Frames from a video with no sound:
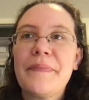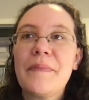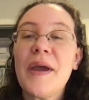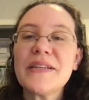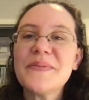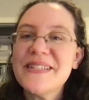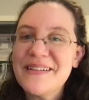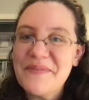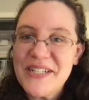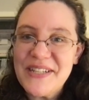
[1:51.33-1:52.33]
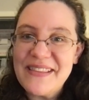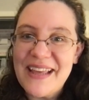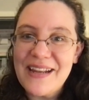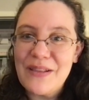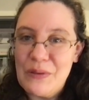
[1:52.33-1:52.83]
My husband did mention
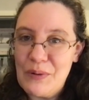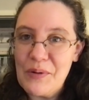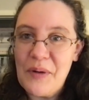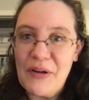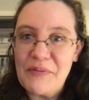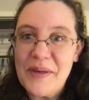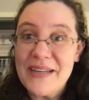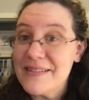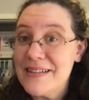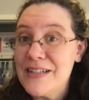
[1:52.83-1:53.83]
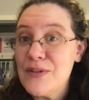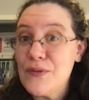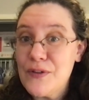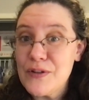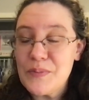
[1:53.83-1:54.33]
that it threw him off because it is a
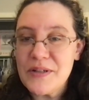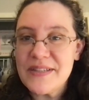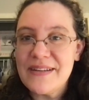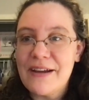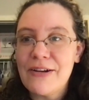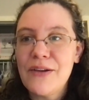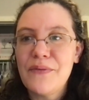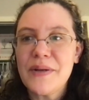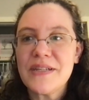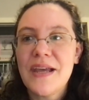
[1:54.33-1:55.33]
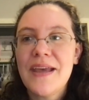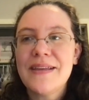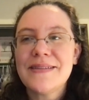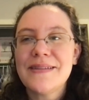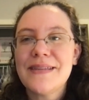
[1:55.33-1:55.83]
first-person narrative, which,
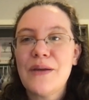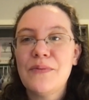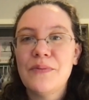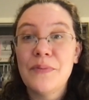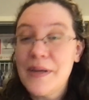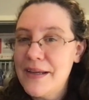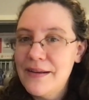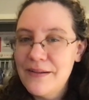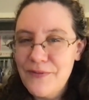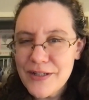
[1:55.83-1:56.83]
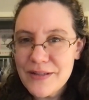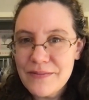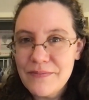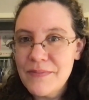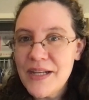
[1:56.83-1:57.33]
since I read first
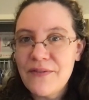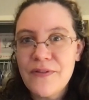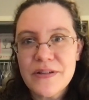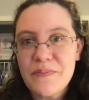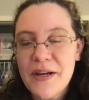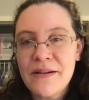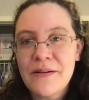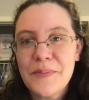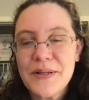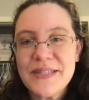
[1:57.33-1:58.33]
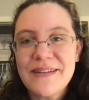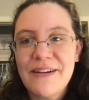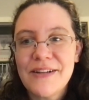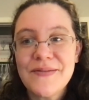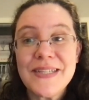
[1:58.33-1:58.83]
many first-person
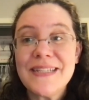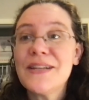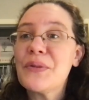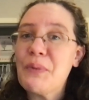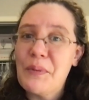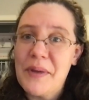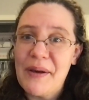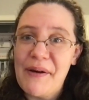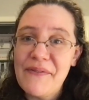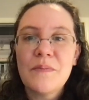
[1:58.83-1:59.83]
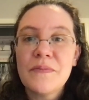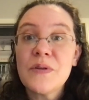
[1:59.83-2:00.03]
narratives, it didn't throw me off.